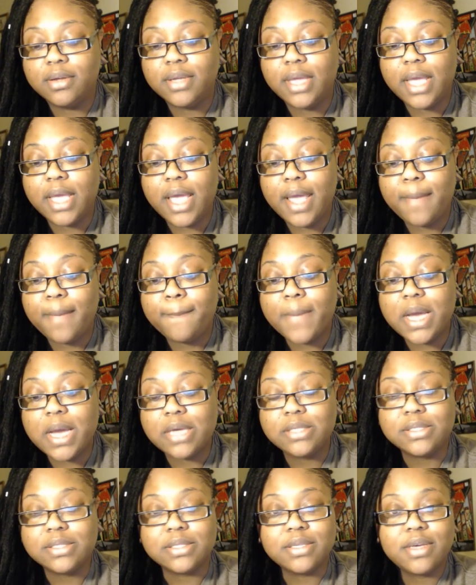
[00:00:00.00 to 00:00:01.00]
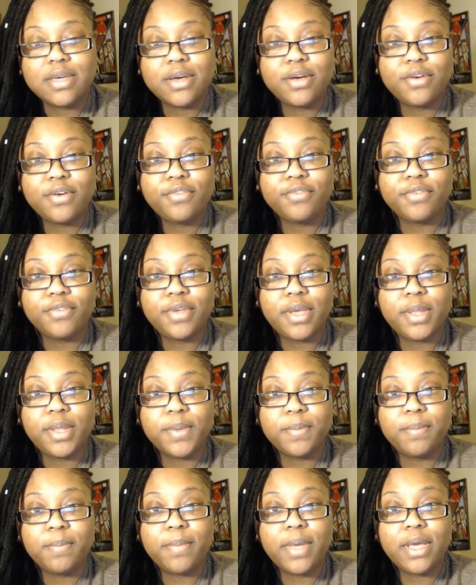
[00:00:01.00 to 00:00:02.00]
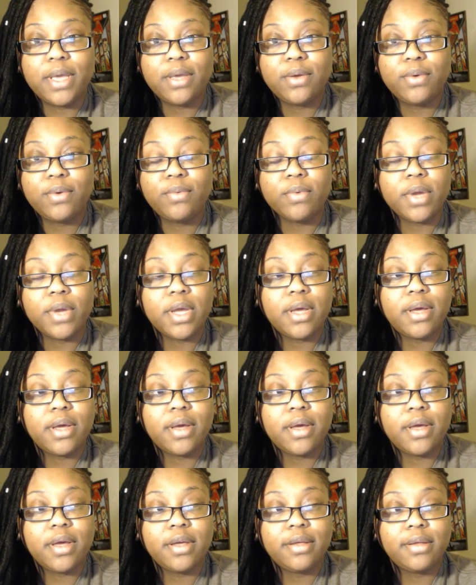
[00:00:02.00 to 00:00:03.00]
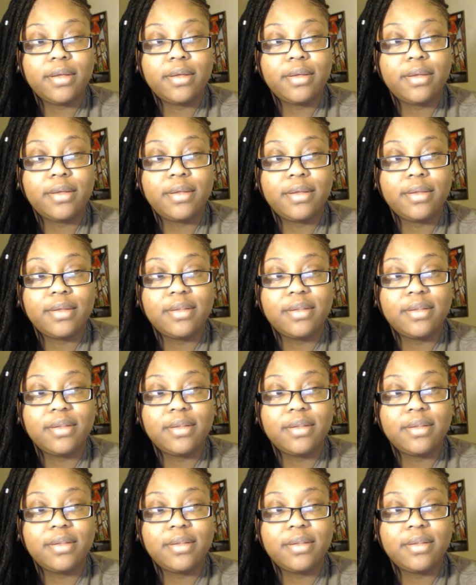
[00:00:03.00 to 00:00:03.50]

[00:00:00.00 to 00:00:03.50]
Look at myself in the mirror.